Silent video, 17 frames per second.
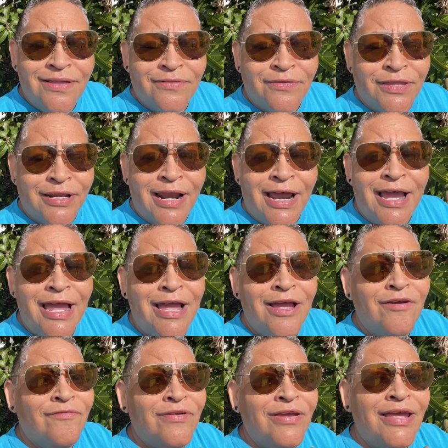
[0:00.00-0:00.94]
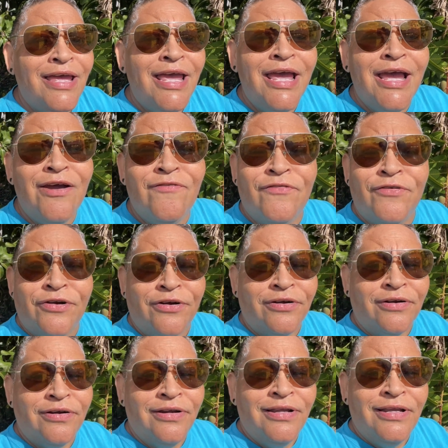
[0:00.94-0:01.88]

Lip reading: that I have ever